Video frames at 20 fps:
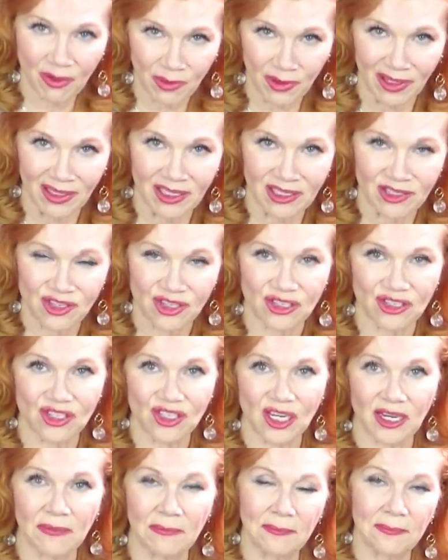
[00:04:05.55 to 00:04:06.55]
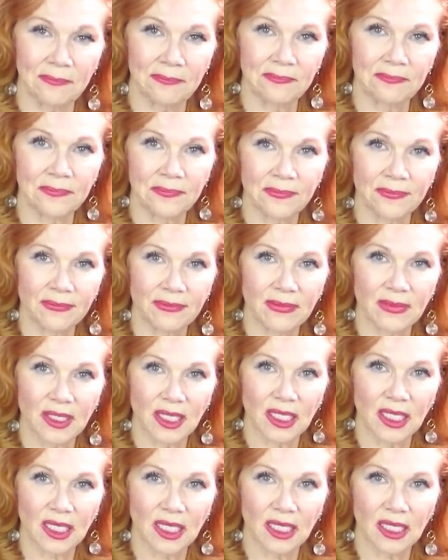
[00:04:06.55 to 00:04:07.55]
a relationship.
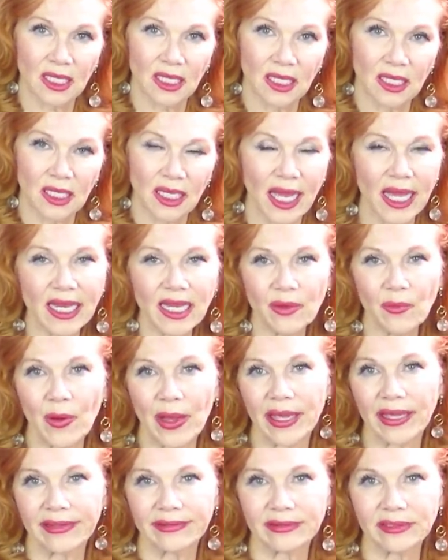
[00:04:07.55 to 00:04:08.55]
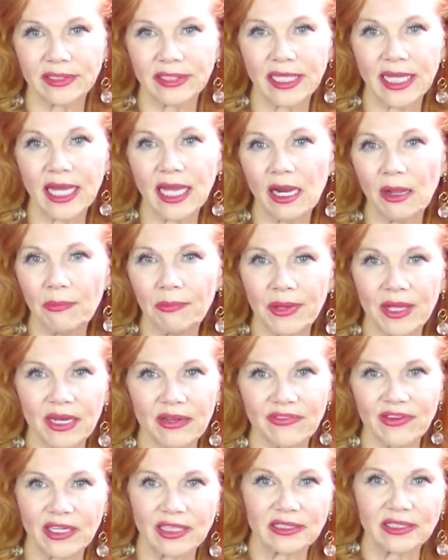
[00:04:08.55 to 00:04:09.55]
Anyway, little bit
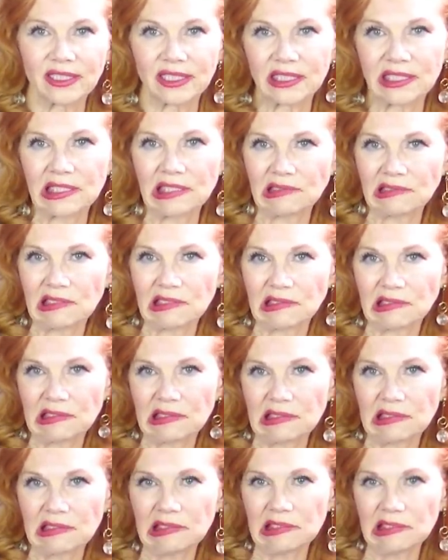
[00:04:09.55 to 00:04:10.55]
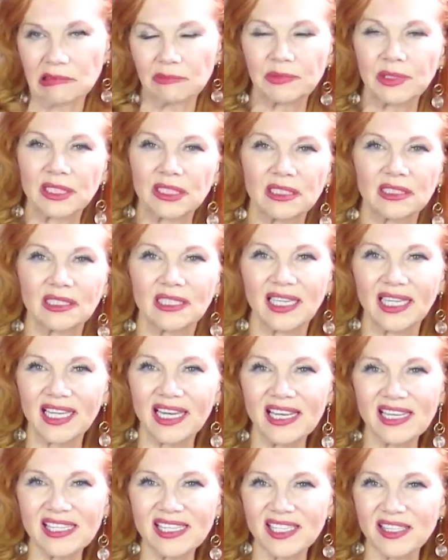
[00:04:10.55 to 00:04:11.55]
of a but
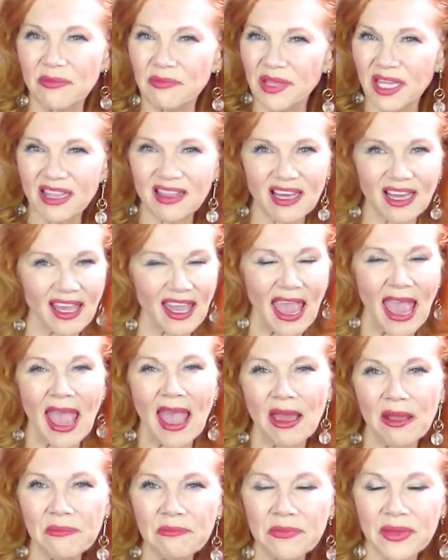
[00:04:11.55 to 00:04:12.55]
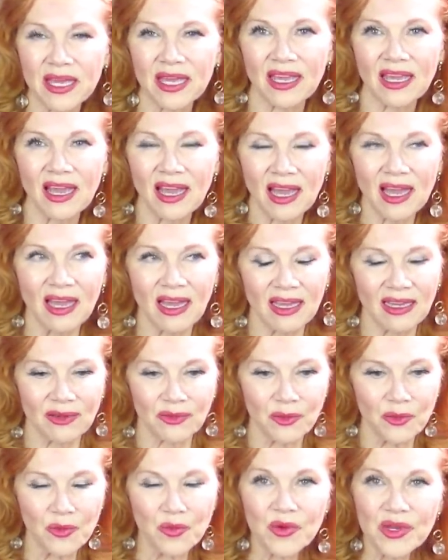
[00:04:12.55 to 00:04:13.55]
it is something that can be
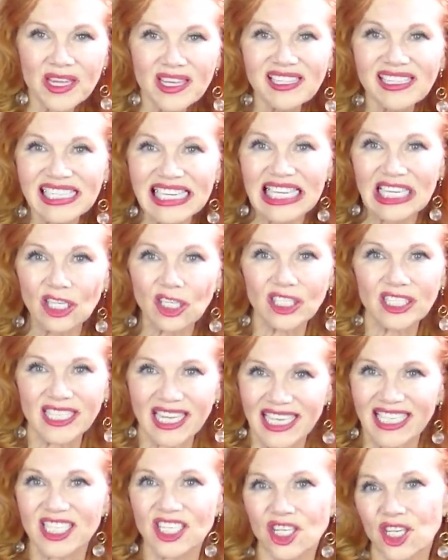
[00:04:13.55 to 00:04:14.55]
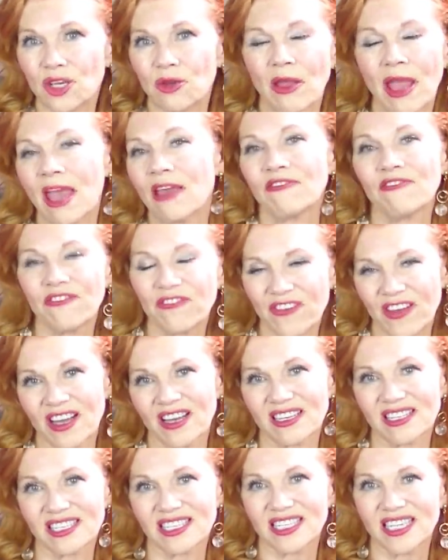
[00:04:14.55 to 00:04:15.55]
really looked into and
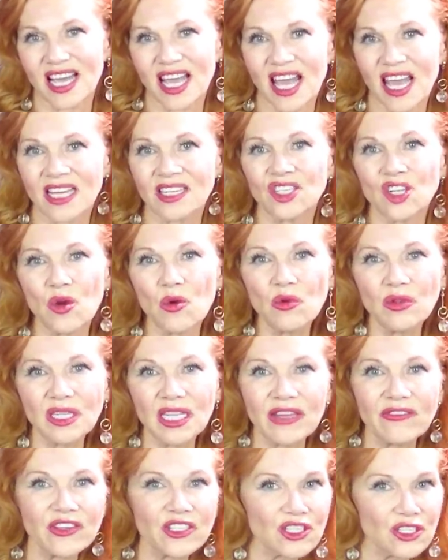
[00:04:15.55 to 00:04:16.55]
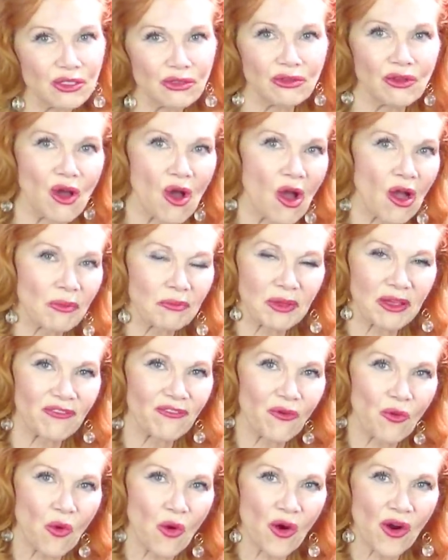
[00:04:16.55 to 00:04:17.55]
fixed. And don't leave it too long
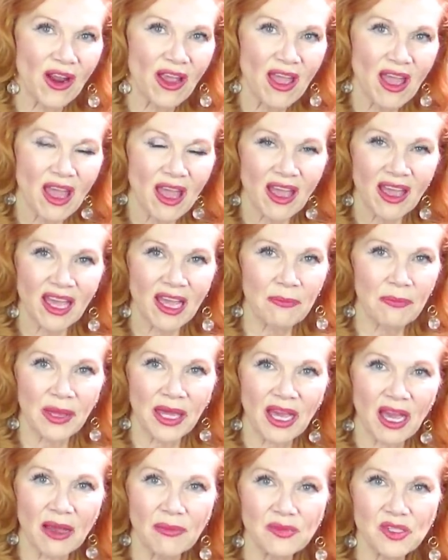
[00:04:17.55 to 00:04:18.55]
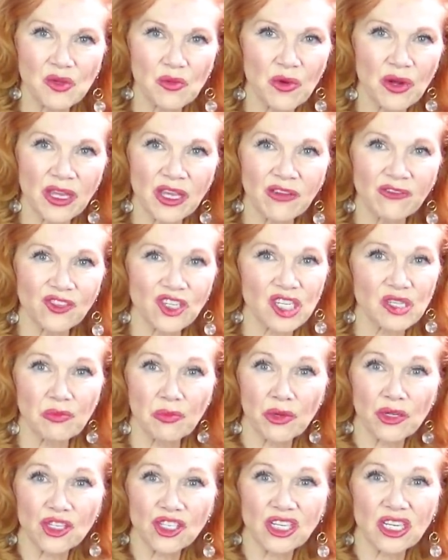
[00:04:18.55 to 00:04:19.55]
before it becomes where you've
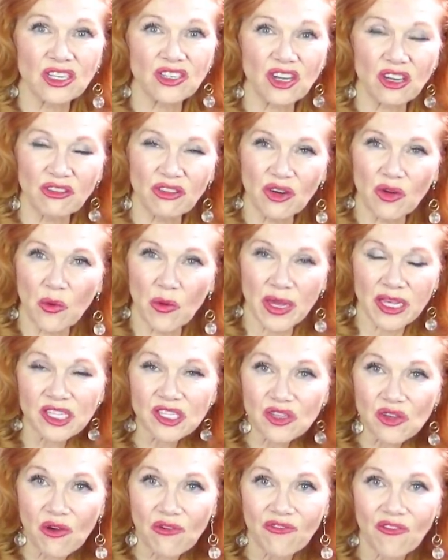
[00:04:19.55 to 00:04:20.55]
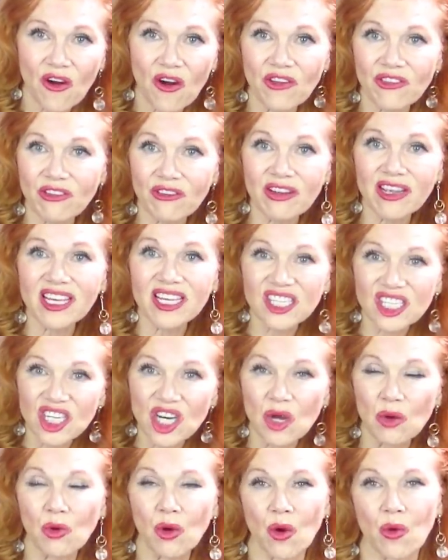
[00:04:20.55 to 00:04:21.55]
just pushed each other away so far there is
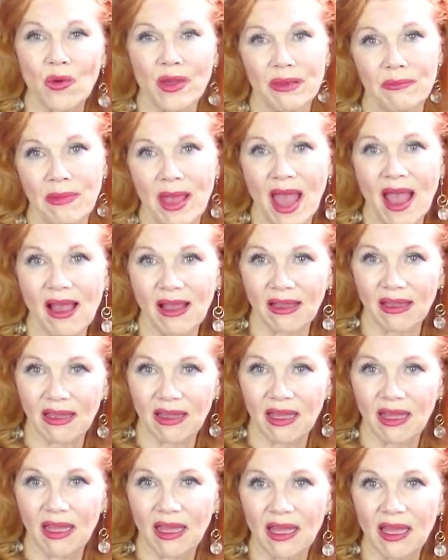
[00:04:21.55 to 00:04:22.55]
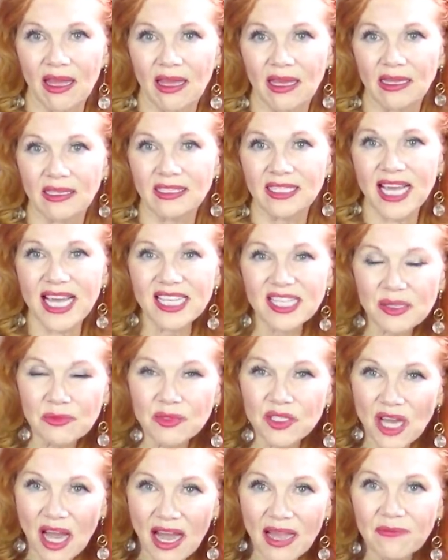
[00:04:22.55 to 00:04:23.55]
no going back. Take
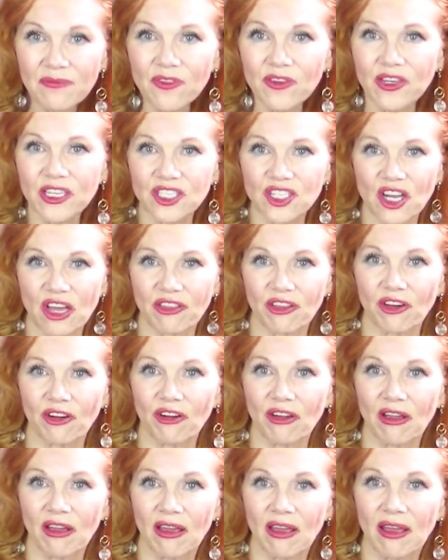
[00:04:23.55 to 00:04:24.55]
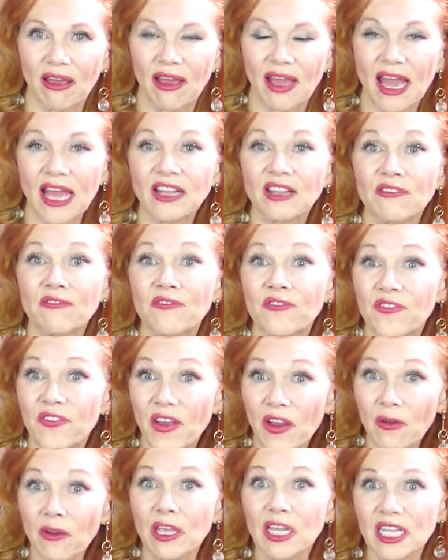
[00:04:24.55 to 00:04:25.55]
some time for each other. At the
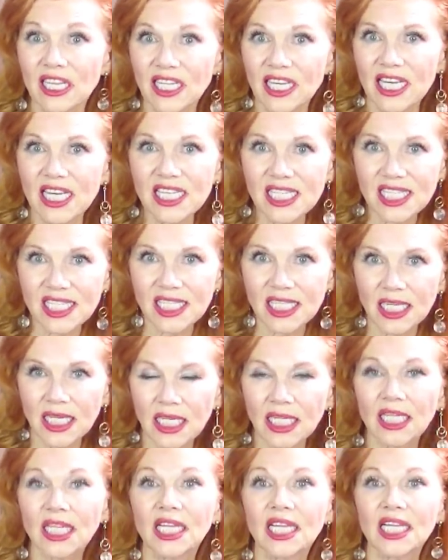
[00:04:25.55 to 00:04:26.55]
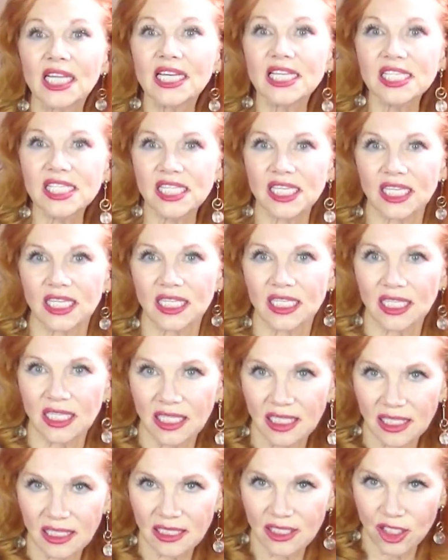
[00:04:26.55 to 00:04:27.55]
very least, listen
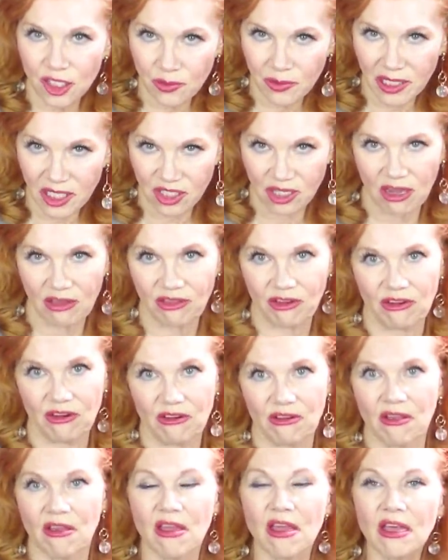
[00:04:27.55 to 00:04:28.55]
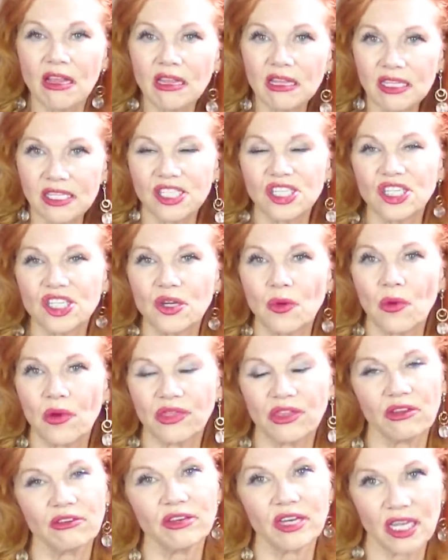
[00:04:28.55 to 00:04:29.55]
to each other, listen to
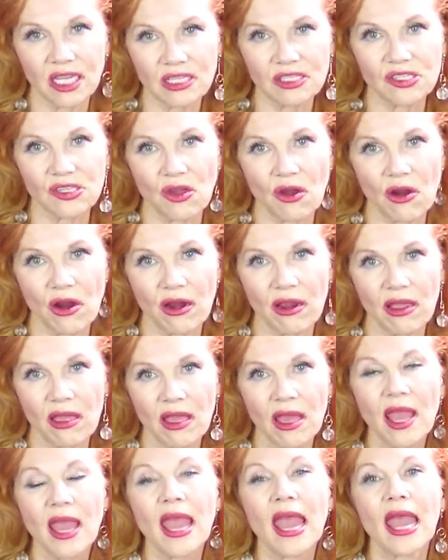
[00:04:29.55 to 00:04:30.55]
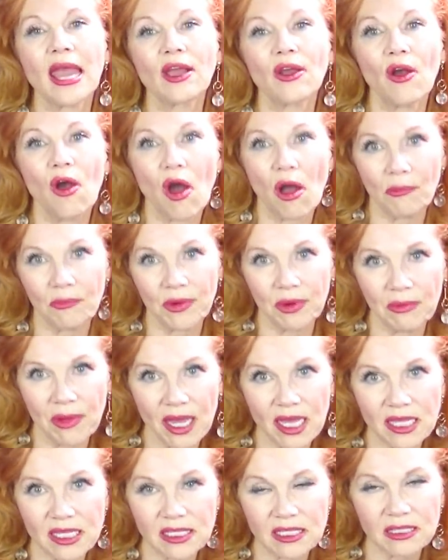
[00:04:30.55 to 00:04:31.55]
what their needs are, and
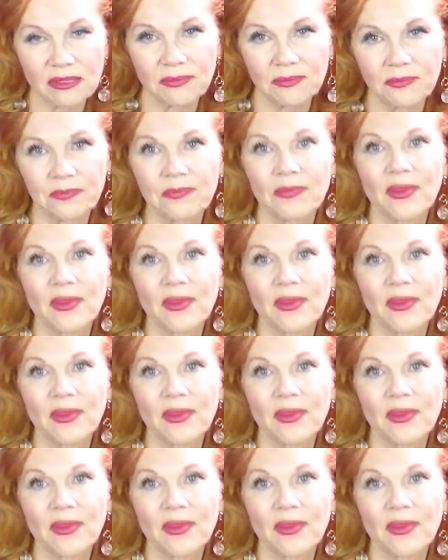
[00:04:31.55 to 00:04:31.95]
compromise.